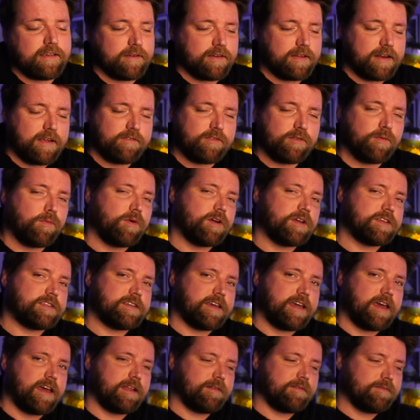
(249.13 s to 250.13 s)
I'm going to have to
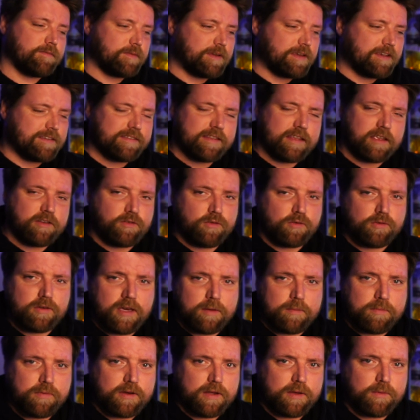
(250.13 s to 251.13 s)
watch out because they do
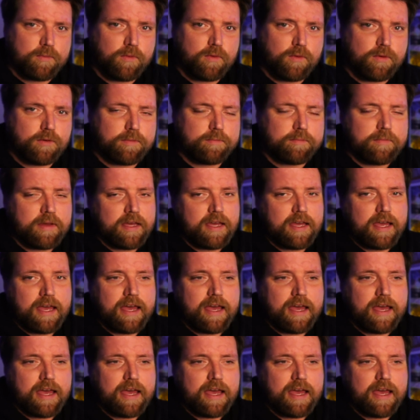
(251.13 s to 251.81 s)
get pretty warm,